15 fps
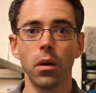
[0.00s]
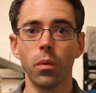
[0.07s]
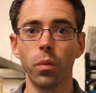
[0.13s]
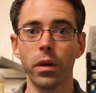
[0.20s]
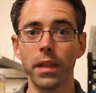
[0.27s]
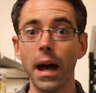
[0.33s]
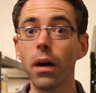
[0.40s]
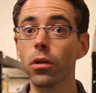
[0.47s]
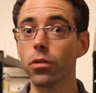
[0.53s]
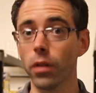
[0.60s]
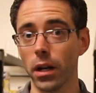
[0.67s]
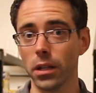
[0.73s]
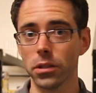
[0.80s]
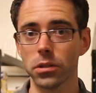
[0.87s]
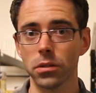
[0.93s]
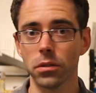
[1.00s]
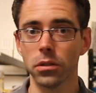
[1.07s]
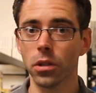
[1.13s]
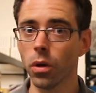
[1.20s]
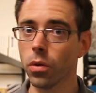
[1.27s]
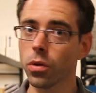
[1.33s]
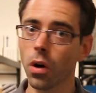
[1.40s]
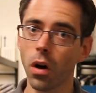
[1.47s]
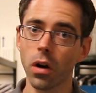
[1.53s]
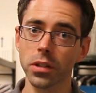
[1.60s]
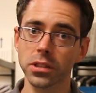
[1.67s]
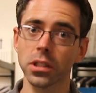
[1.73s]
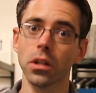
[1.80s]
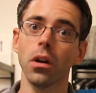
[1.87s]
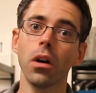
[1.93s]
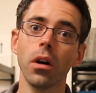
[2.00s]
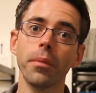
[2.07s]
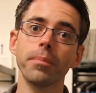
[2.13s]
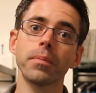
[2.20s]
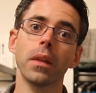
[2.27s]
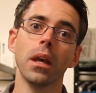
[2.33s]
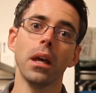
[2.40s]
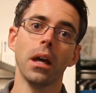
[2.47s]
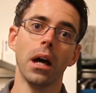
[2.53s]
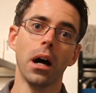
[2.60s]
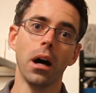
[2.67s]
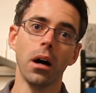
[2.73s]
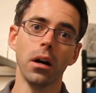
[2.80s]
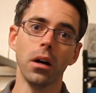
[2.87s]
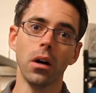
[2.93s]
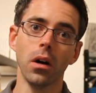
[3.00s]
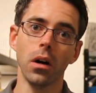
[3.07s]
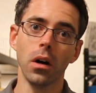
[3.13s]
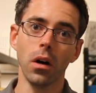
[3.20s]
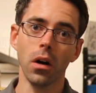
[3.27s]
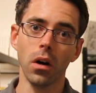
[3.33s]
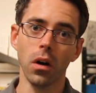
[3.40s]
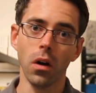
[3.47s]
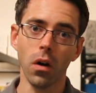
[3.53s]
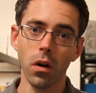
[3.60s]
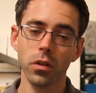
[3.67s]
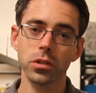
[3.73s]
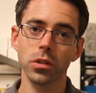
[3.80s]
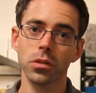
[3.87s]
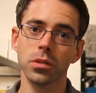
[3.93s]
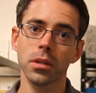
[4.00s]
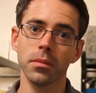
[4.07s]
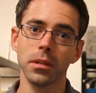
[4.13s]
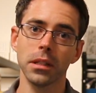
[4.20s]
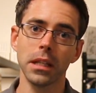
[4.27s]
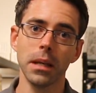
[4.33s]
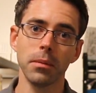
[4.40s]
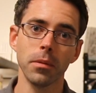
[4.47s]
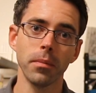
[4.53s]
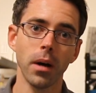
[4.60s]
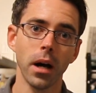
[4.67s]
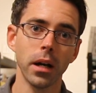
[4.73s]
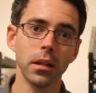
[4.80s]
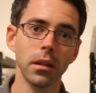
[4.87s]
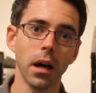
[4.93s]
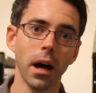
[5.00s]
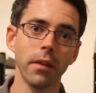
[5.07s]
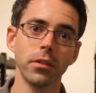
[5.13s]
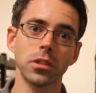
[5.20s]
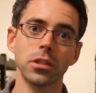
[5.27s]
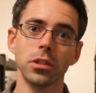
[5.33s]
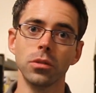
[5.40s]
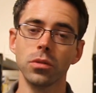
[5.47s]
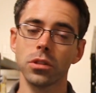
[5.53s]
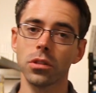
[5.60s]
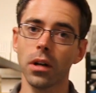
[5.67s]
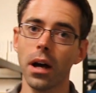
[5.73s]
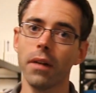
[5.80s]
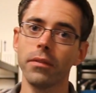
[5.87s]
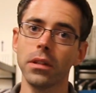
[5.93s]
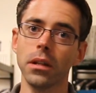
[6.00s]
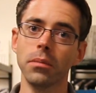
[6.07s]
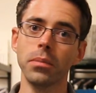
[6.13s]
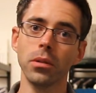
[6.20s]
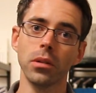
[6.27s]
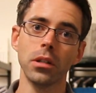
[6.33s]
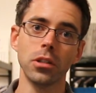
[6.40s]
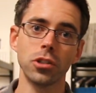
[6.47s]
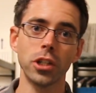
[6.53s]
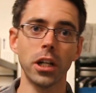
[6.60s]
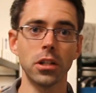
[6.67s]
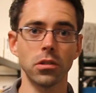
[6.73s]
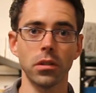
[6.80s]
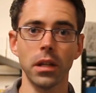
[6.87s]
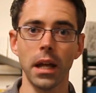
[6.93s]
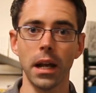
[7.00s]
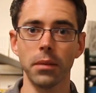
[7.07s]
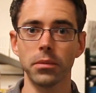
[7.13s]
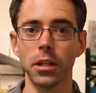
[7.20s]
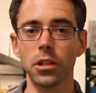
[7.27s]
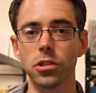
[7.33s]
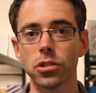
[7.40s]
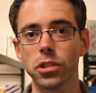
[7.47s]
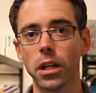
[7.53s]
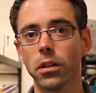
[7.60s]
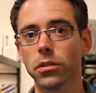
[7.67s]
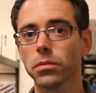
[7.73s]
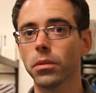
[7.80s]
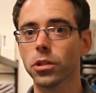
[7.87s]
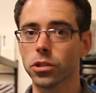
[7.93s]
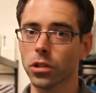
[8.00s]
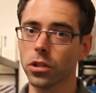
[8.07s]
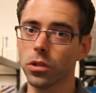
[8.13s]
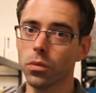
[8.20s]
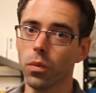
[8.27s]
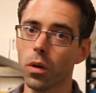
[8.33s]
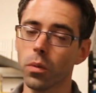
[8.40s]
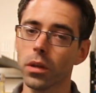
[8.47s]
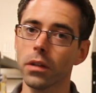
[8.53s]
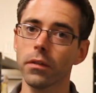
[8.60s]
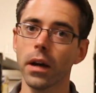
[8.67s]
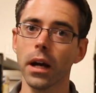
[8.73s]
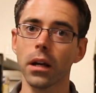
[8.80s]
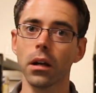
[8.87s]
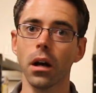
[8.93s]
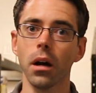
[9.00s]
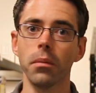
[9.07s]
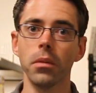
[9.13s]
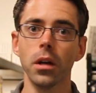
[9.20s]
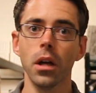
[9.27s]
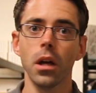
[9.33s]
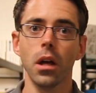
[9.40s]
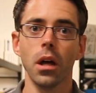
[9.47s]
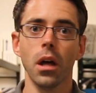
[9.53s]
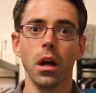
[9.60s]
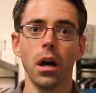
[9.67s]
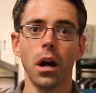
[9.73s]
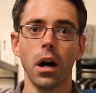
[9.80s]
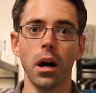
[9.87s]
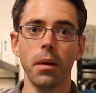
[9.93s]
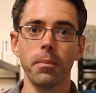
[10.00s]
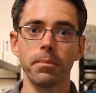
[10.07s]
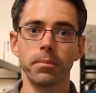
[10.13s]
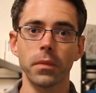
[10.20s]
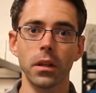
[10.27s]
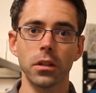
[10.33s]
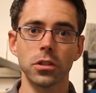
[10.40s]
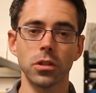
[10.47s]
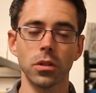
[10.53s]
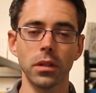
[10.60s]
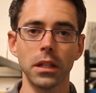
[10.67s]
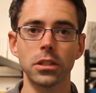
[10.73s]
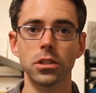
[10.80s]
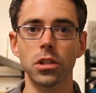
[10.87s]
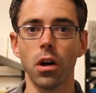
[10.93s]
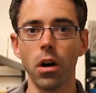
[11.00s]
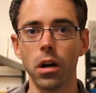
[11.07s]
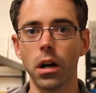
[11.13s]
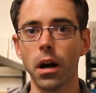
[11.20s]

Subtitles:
without credits, no cost at all. Also, something to keep in mind, obviously you still have the ability to change all the adaptation channels much like you would with a VAGCOM. So let's talk